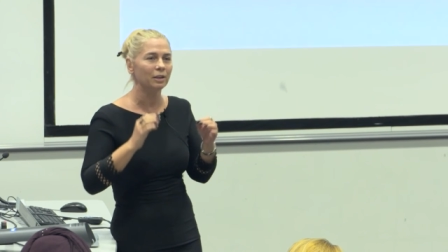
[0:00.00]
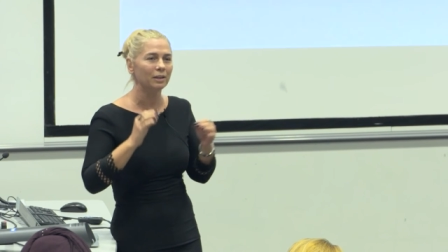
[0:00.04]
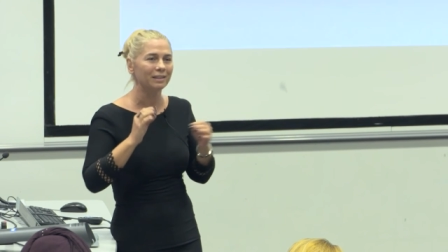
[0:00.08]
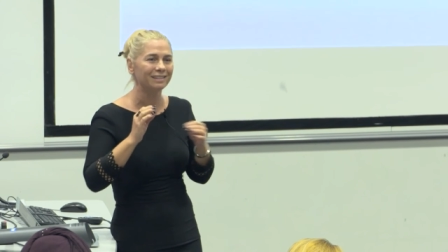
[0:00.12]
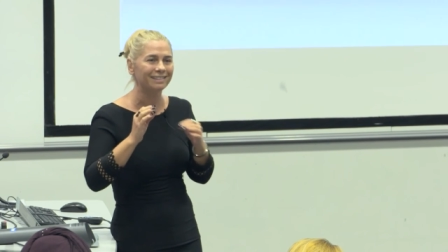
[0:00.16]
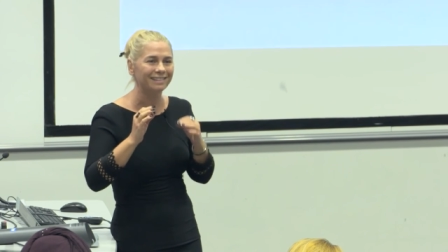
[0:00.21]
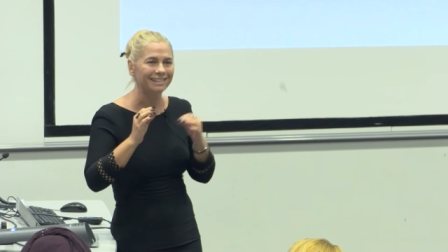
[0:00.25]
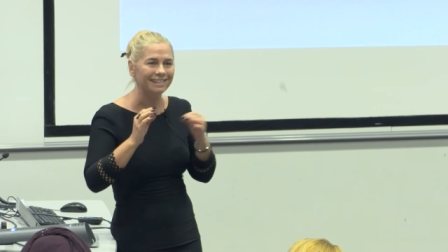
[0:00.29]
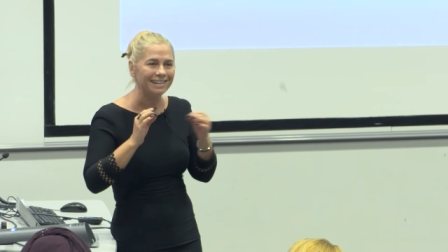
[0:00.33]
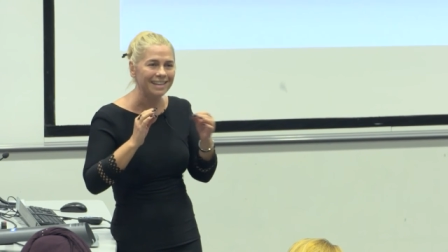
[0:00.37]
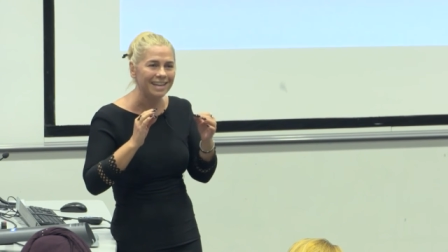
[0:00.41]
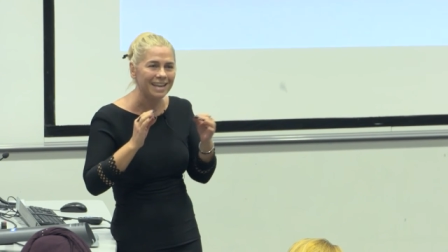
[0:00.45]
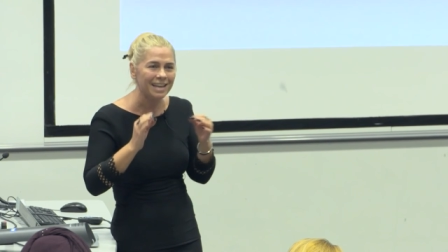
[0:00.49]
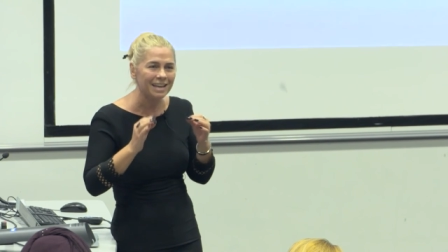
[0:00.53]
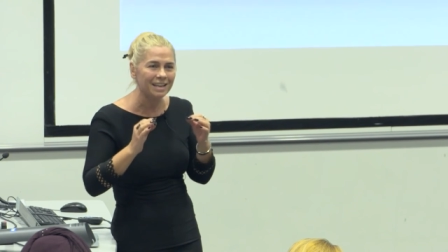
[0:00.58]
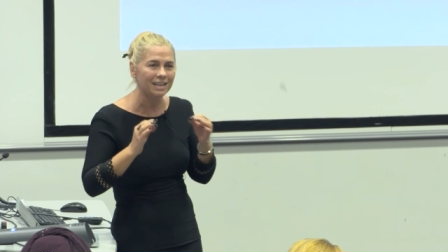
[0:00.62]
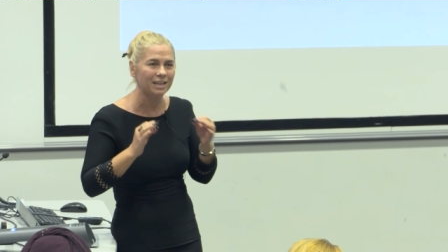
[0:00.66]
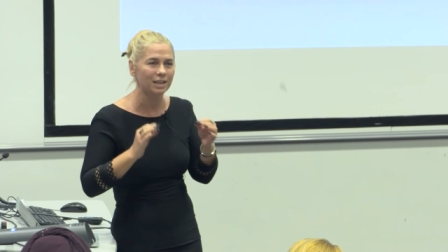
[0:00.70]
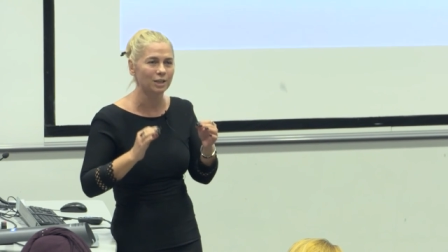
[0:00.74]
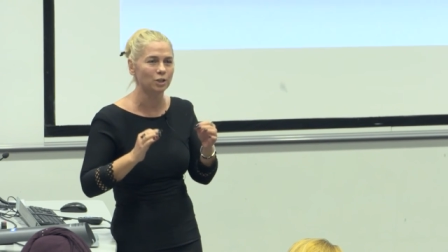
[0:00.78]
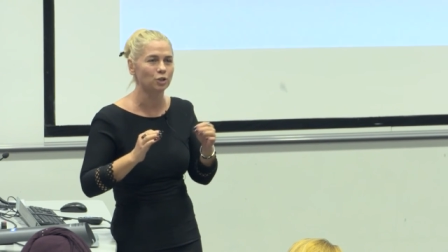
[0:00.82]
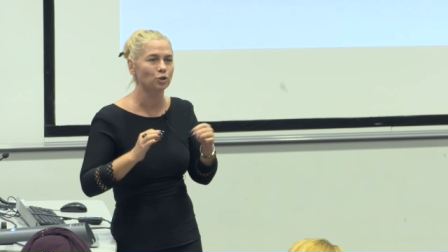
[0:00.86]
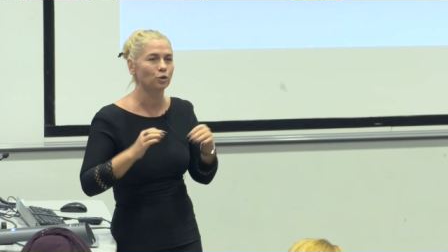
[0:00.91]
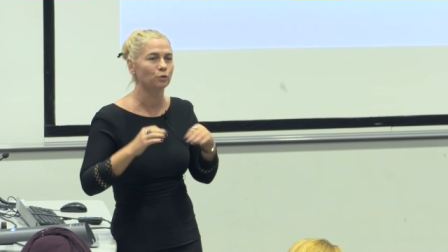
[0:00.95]
the
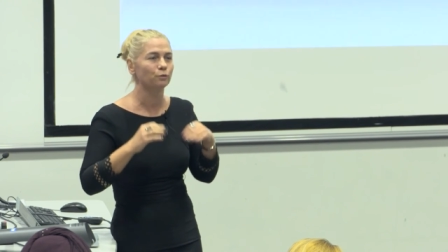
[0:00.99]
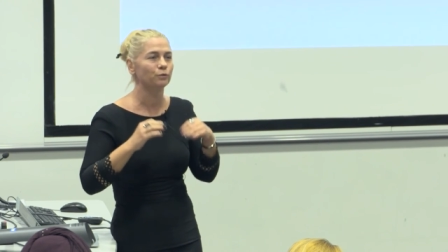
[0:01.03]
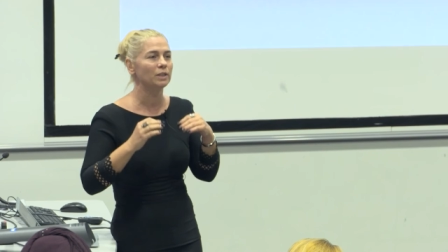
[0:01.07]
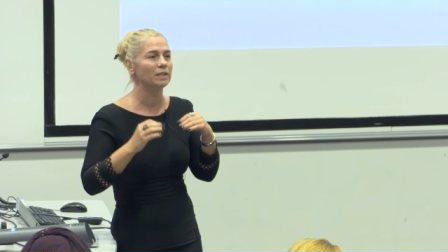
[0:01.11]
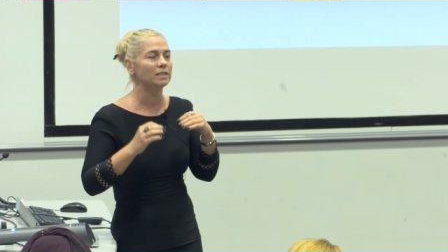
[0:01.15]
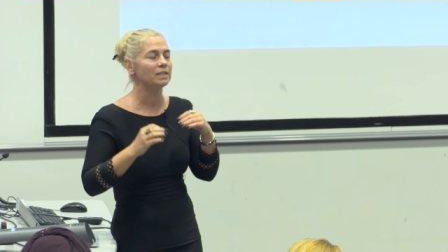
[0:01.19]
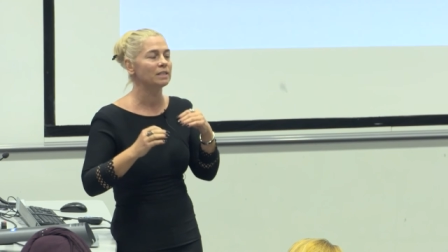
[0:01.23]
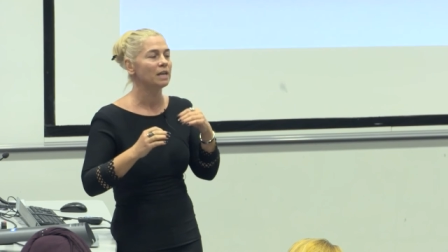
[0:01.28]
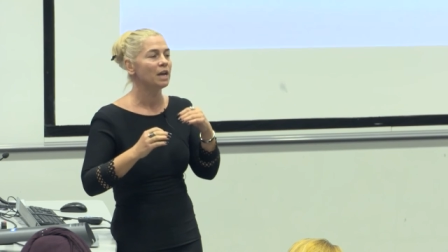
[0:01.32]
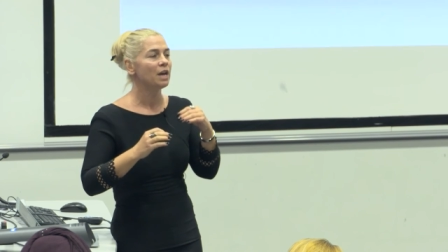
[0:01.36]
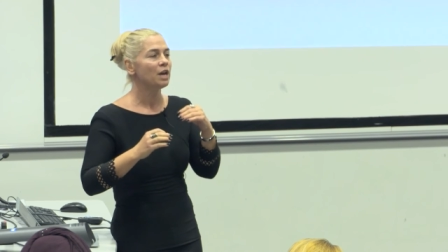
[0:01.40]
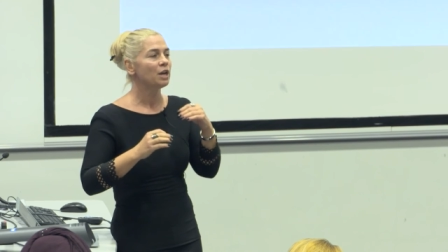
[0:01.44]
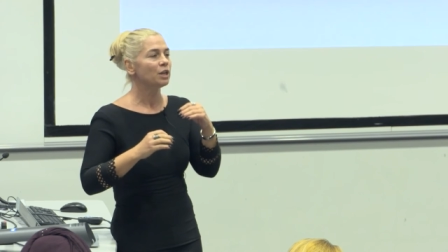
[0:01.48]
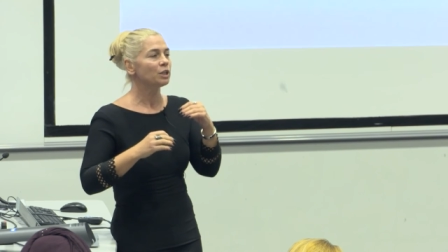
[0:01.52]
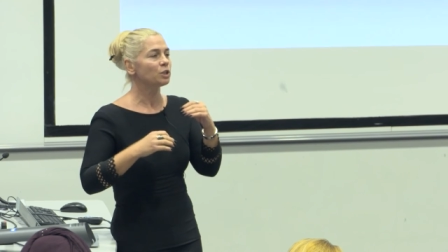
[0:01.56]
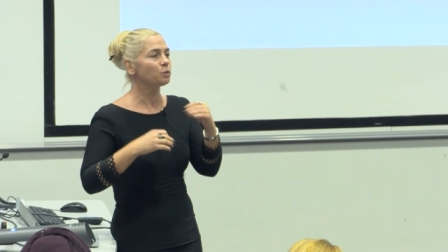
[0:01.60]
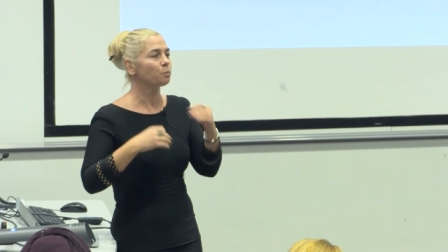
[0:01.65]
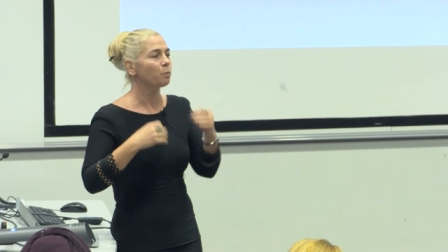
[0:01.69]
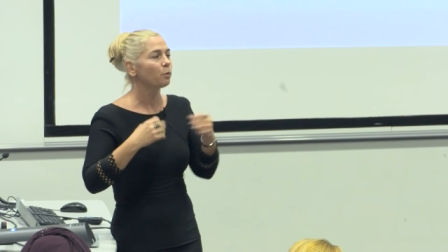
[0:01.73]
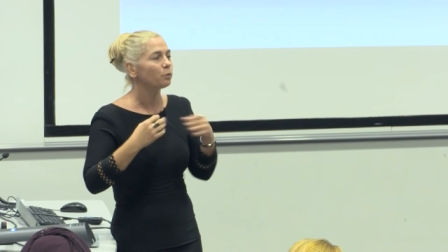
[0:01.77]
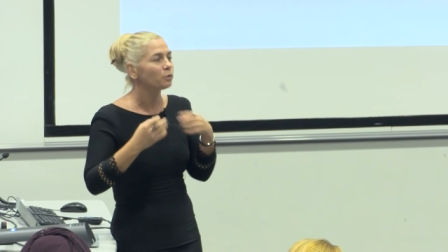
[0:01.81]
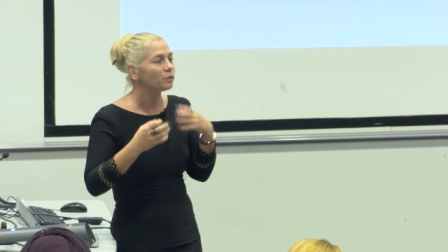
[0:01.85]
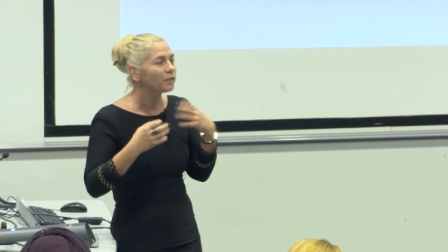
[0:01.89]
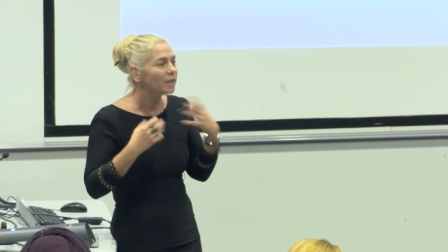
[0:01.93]
leakage of this
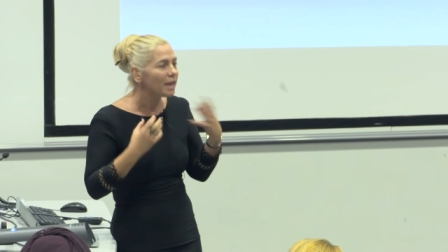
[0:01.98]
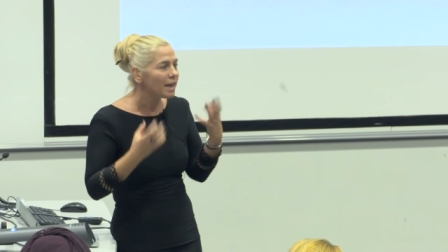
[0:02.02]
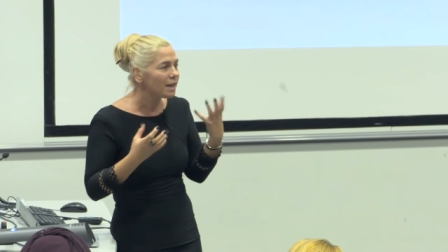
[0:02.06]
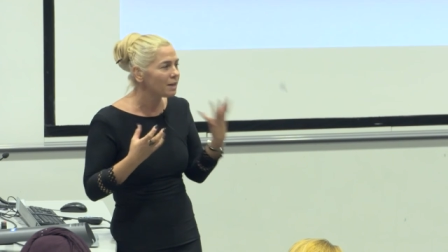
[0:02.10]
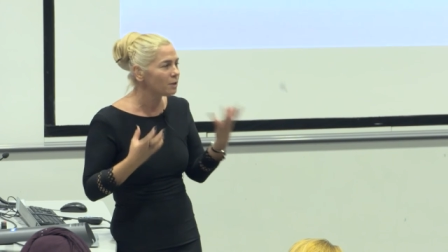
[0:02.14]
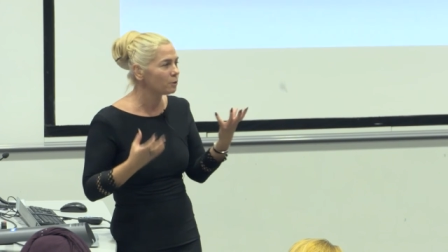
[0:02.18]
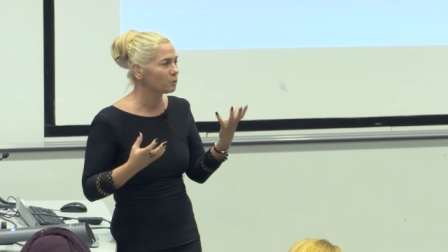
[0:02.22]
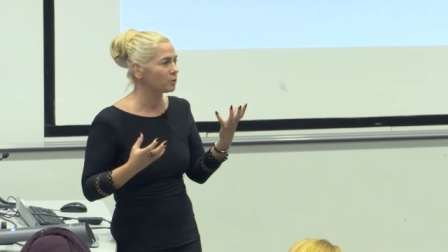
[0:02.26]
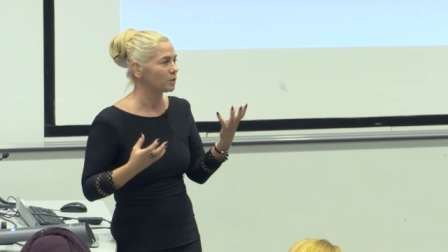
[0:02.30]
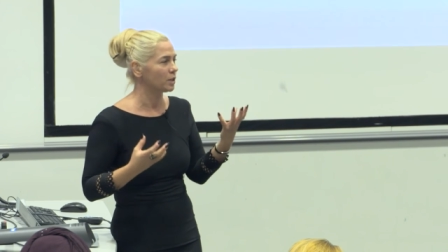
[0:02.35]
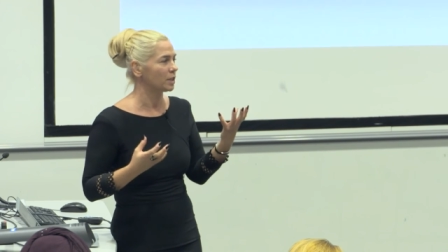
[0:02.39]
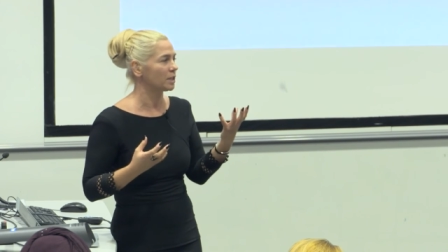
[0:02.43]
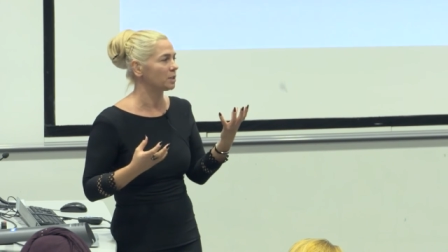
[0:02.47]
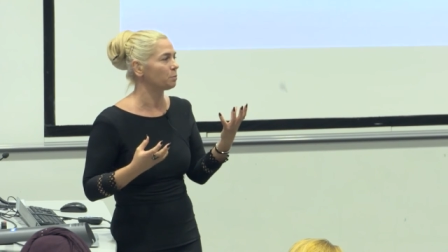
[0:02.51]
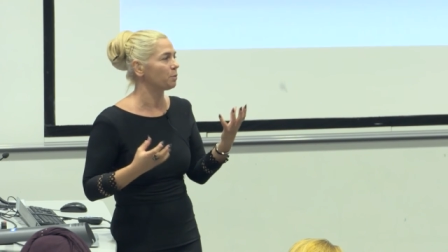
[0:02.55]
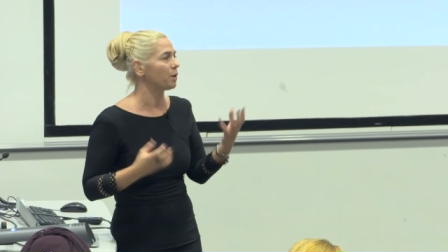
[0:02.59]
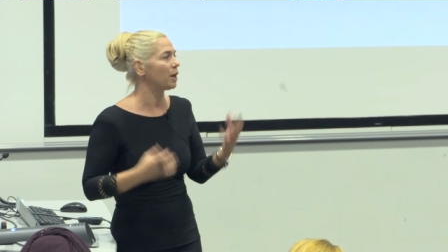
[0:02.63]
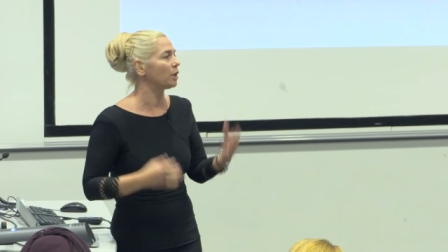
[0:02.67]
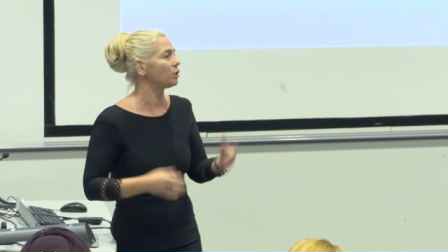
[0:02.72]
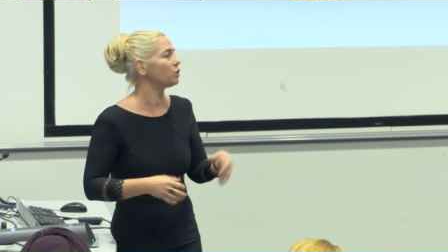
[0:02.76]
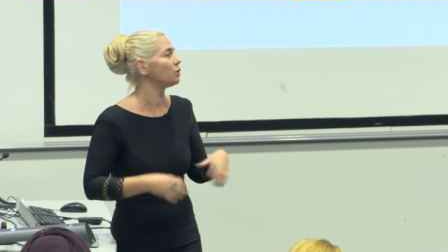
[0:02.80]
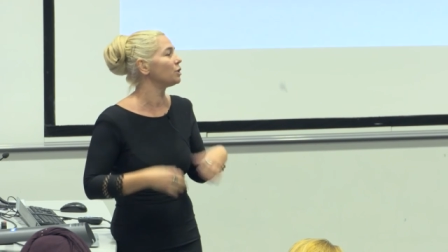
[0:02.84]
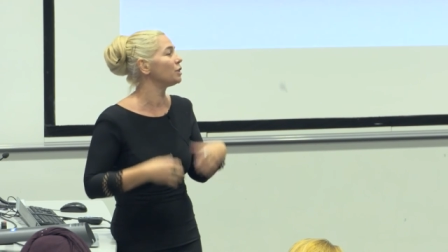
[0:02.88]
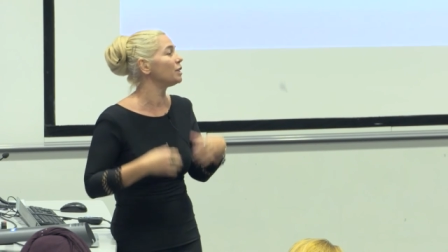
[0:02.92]
spontaneous
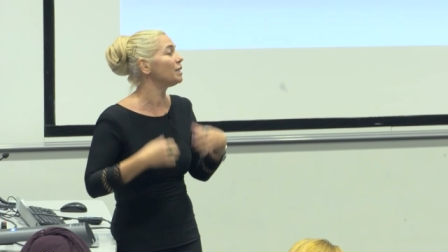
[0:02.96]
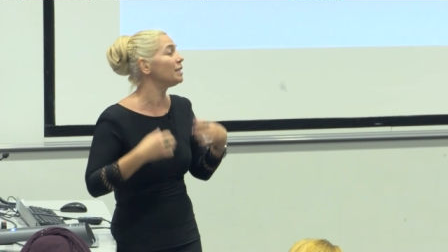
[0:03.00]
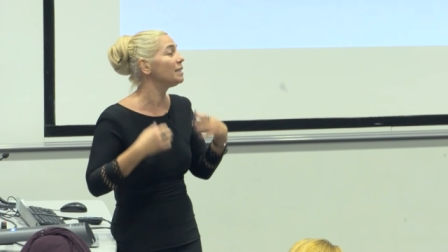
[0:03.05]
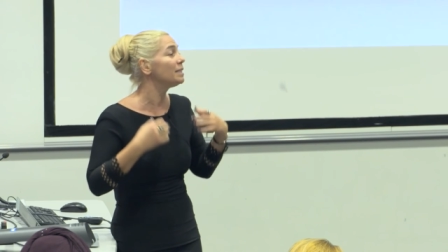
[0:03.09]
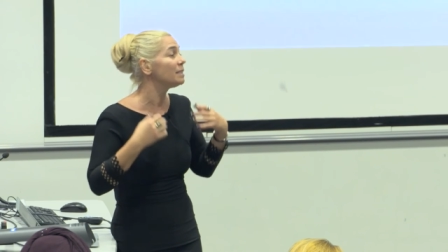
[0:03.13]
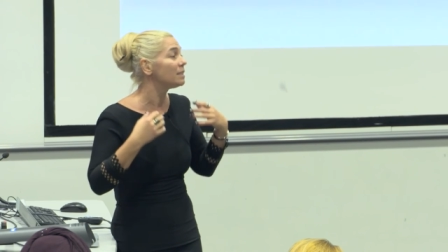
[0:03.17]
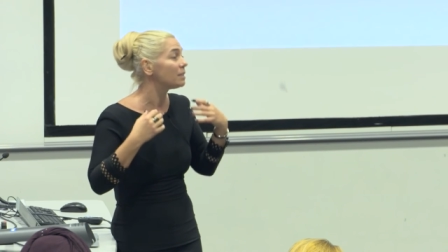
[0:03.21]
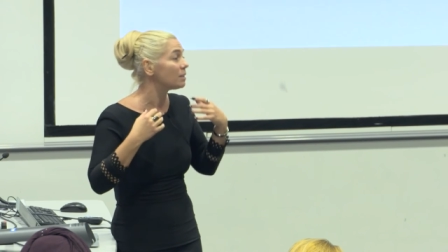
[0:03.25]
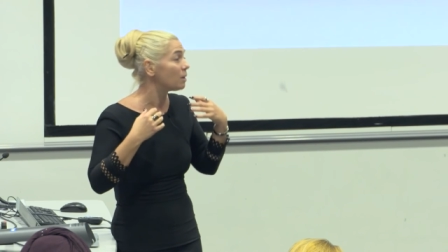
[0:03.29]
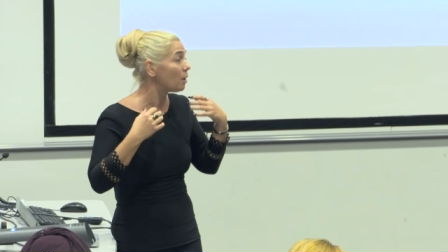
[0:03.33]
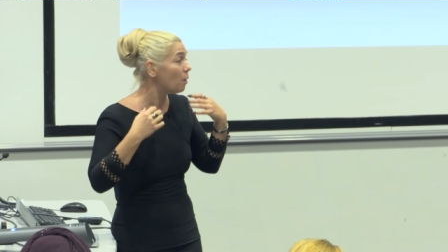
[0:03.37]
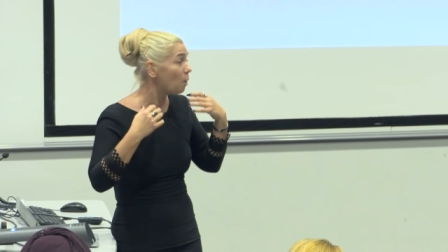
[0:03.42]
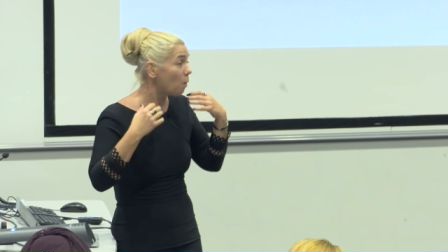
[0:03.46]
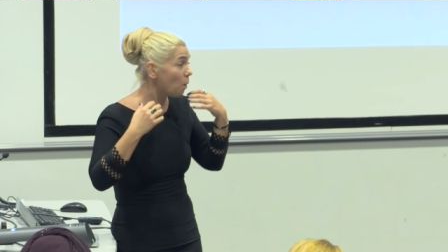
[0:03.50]
expression is